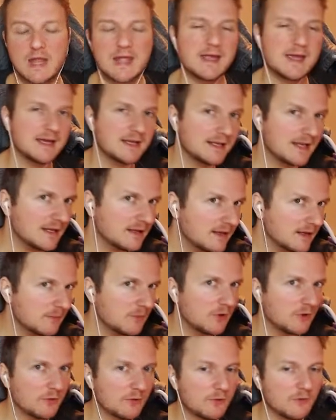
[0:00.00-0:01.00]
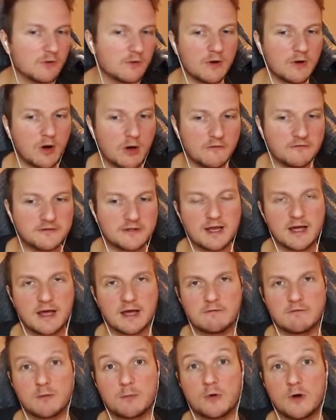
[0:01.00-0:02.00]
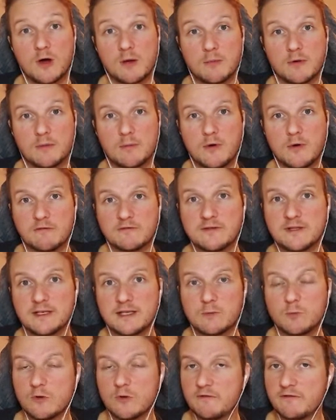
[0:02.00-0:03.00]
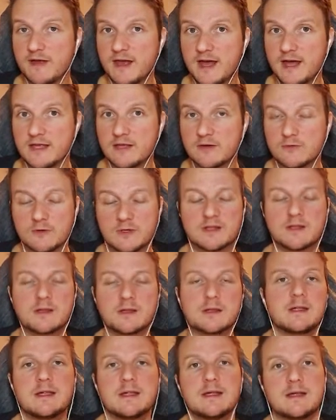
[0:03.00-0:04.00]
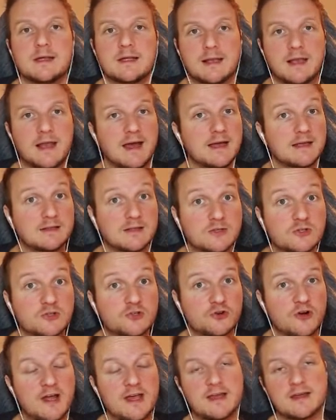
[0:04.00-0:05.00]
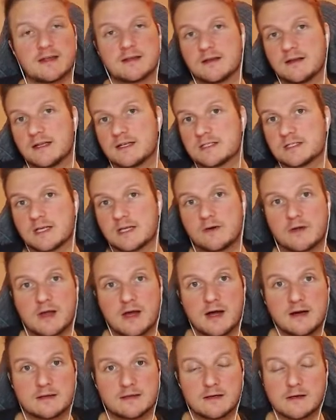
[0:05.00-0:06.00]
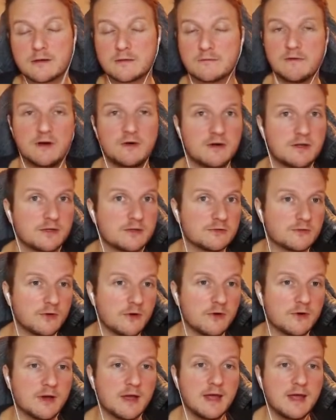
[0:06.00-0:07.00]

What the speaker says: In late game you often have a problem of dealing with air units. Like the Dragon, a legendary card that is very strong,